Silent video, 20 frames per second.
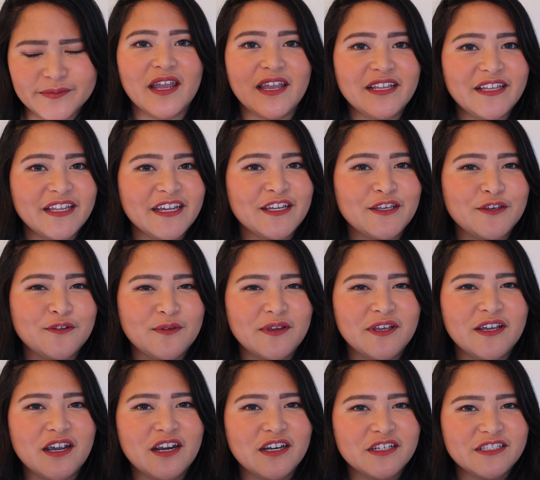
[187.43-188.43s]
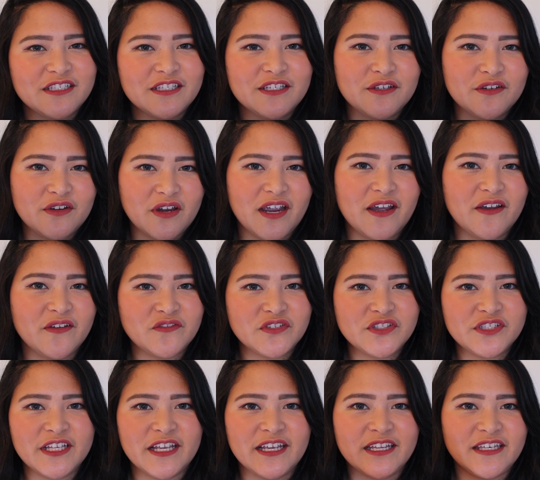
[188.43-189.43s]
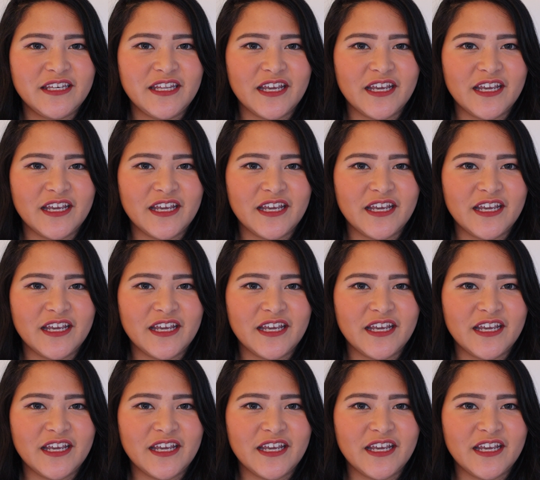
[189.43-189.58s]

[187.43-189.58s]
I like doing arts and crafts like